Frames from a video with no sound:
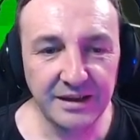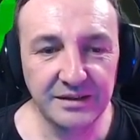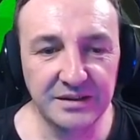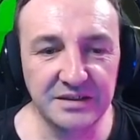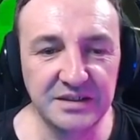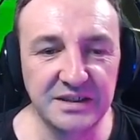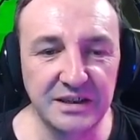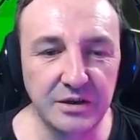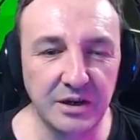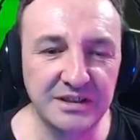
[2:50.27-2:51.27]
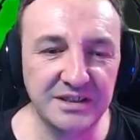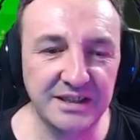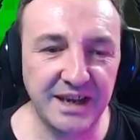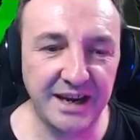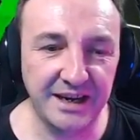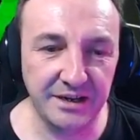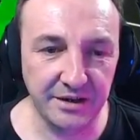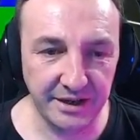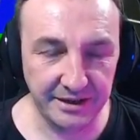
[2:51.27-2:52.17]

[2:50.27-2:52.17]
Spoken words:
This is in 1989.